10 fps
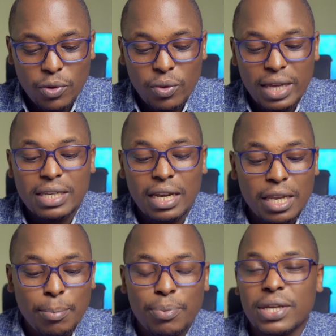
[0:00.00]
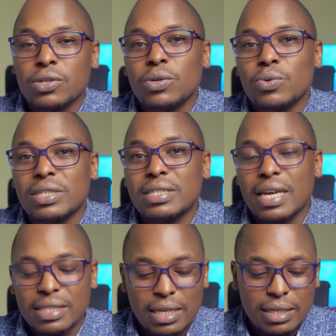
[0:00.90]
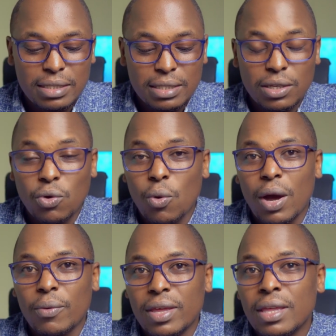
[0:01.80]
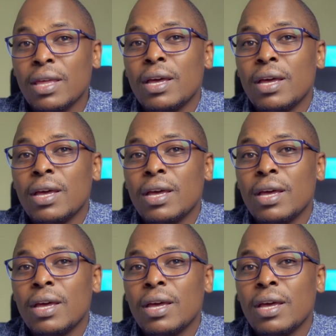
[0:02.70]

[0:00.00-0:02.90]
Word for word: you get an impression which doesn't go away.